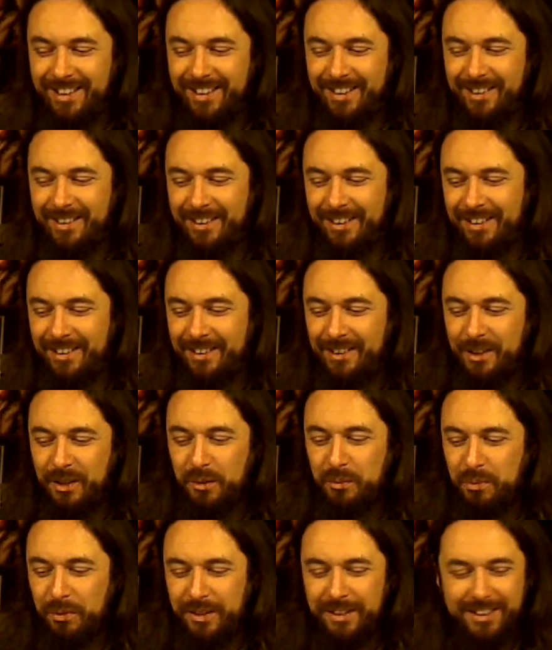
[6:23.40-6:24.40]
a little
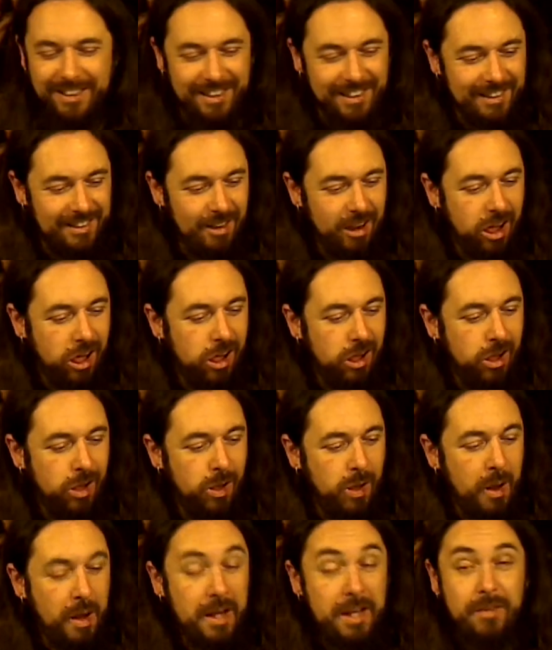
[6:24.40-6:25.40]
too personal.
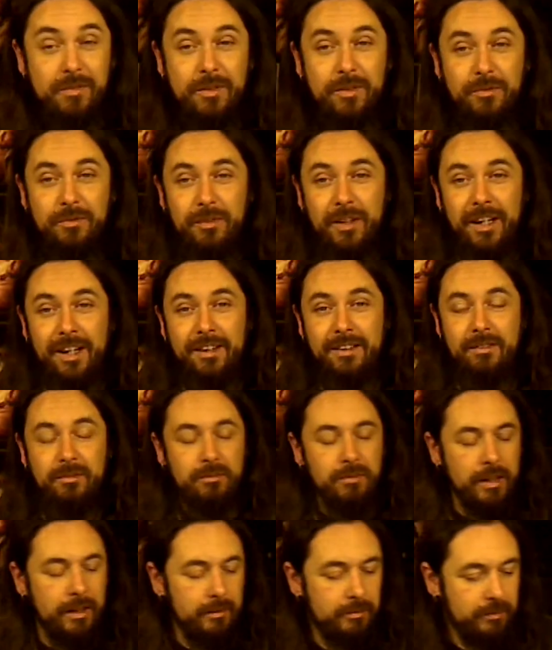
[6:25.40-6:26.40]
Even if I,
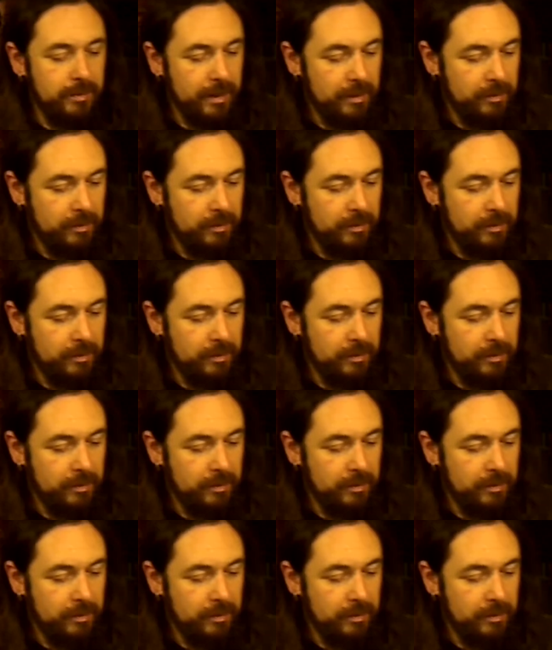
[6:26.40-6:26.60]
well,